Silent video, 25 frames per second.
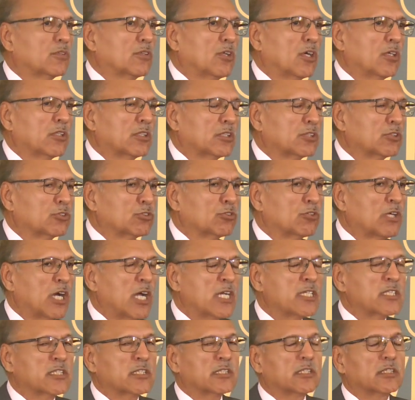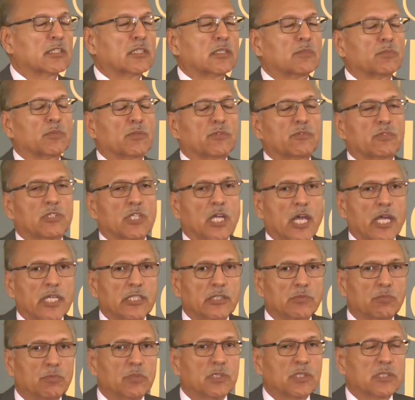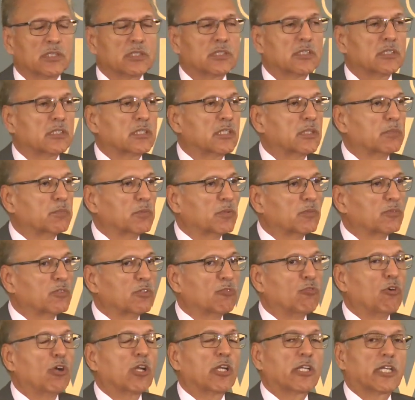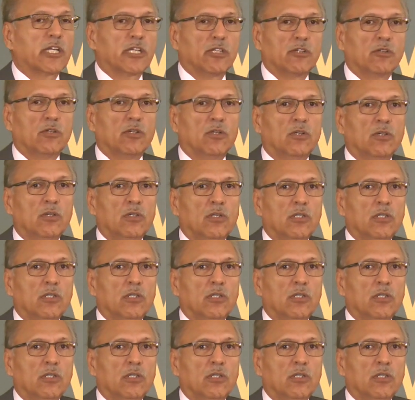not, you can't say tip of the iceberg, is the tip of the volcano.